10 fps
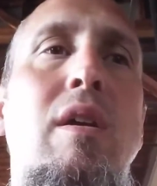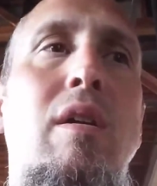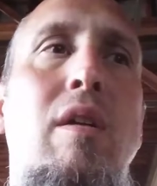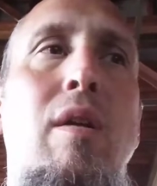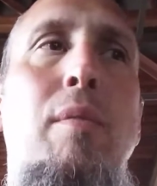
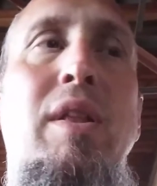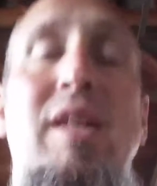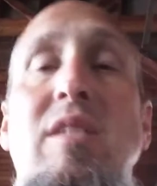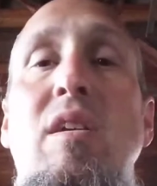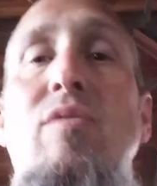And
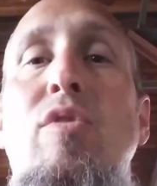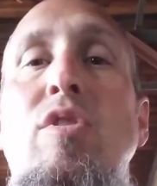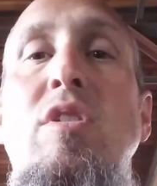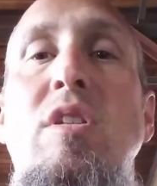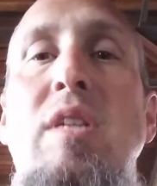that's the
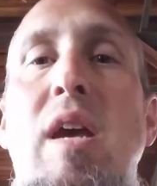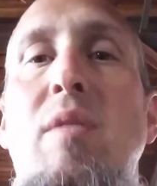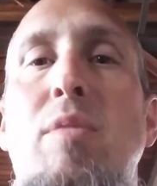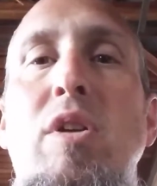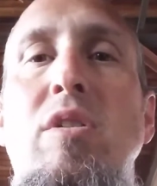unfortunate side
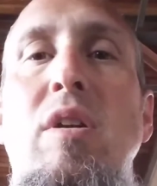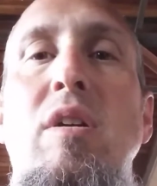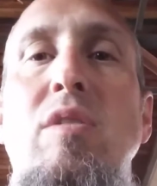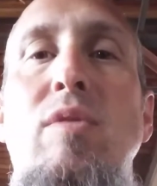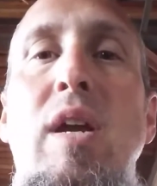of martial
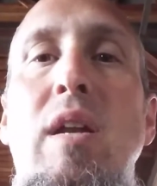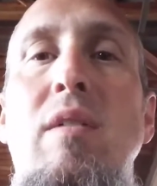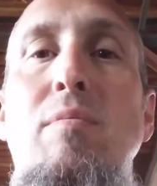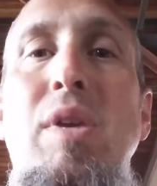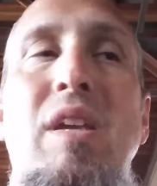arts, right?
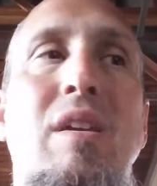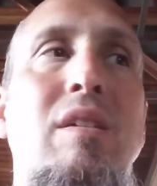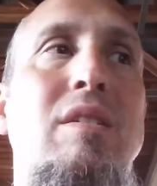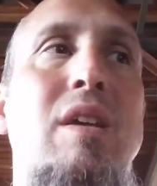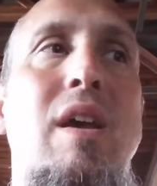
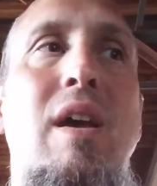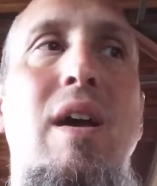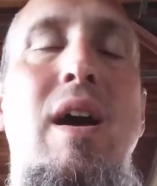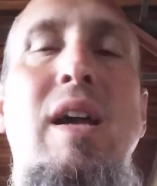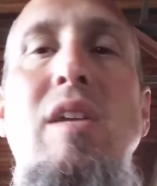Because
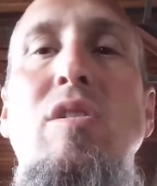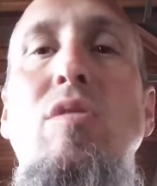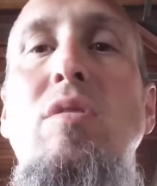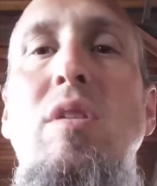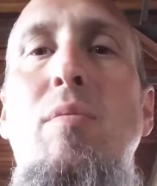I can
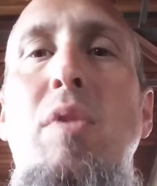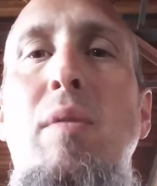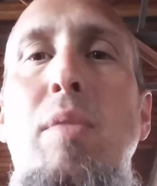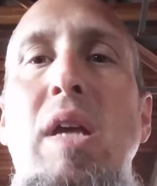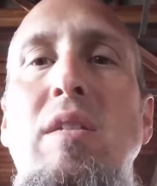do
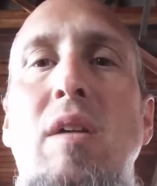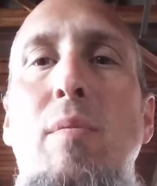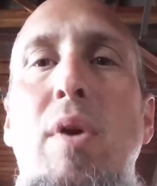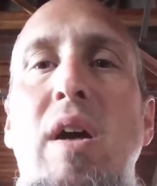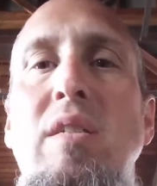something based on
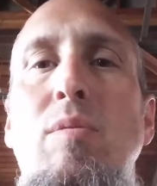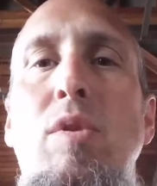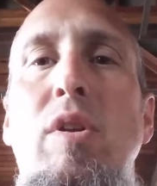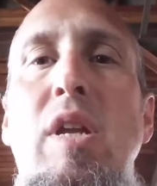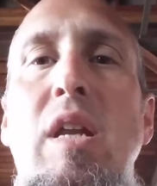
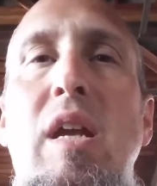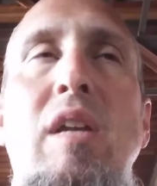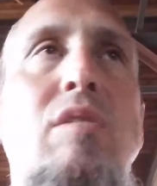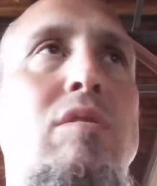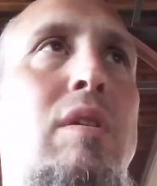possibility and I
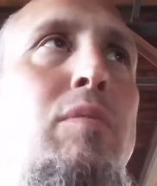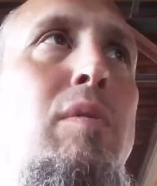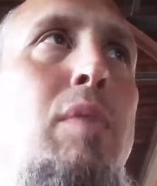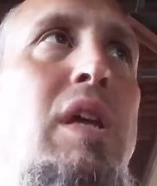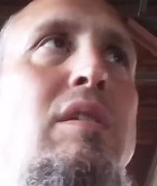can do
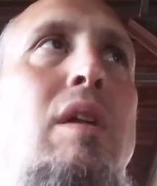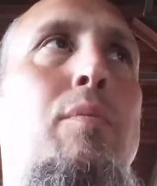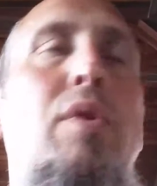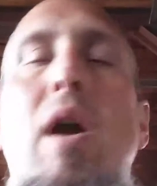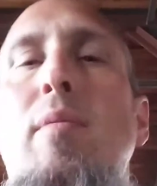something based
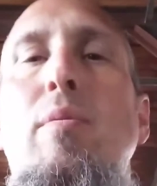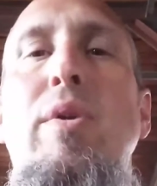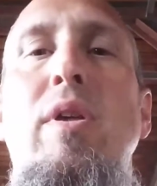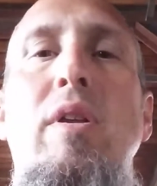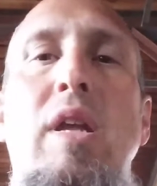on
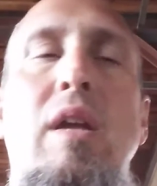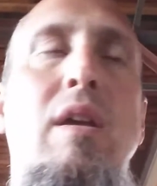probability.